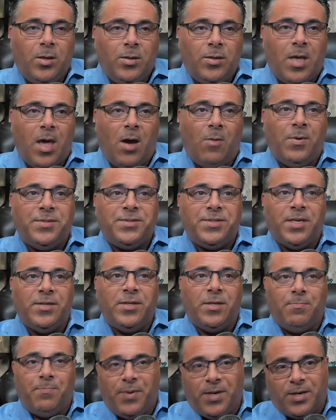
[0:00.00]
Now we've
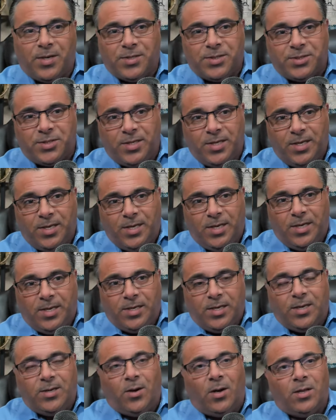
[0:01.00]
seen the biggest.
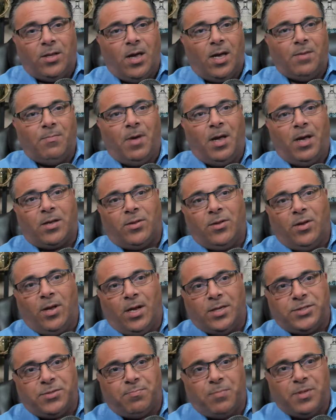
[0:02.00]
You know, a lot of my
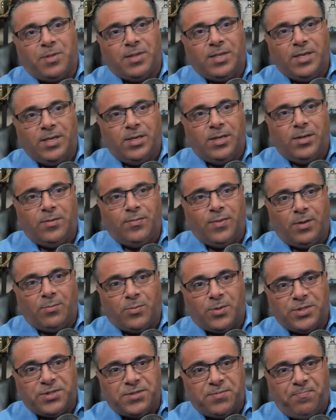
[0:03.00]
clients believe and
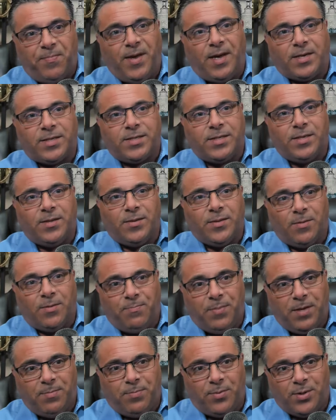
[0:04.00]
respect the
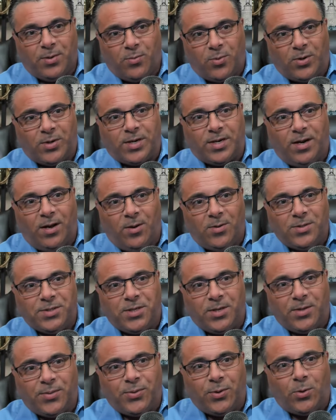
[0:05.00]
people that work at
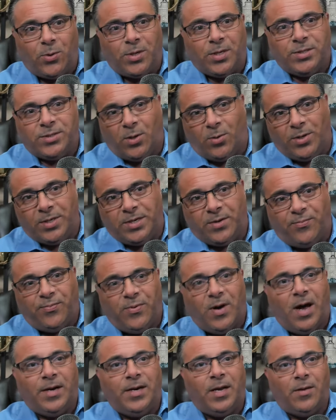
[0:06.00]
housing authorities, only to
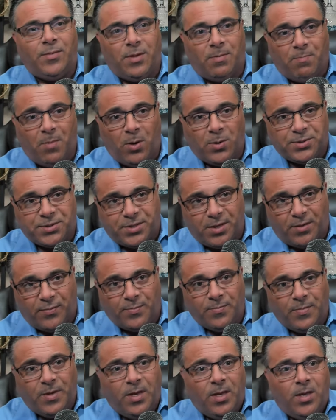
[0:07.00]
find out the most of
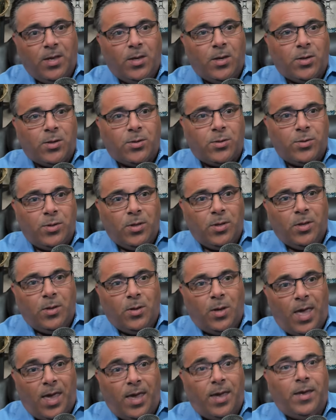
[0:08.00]
them
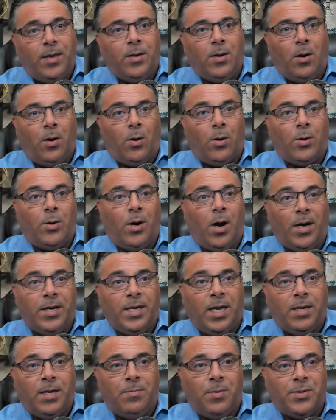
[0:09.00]
a are
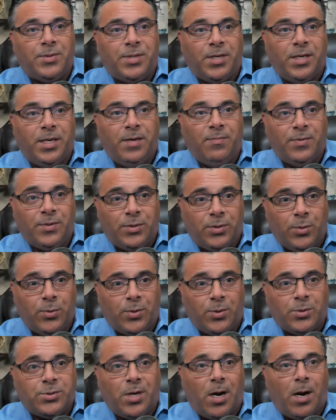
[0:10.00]
unable to even do
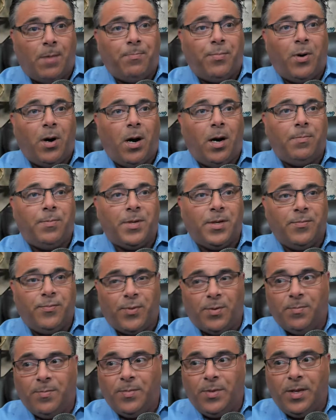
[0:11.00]
their job properly
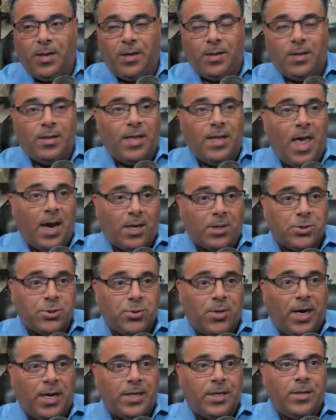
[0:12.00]
from uh, lack of
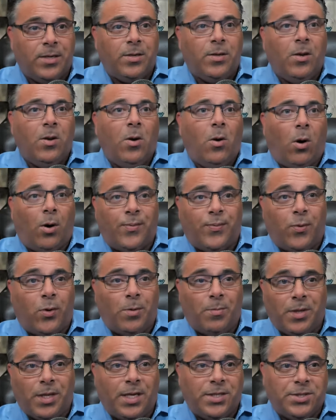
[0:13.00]
training or
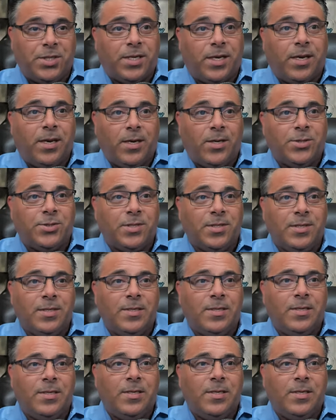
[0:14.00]
formal education.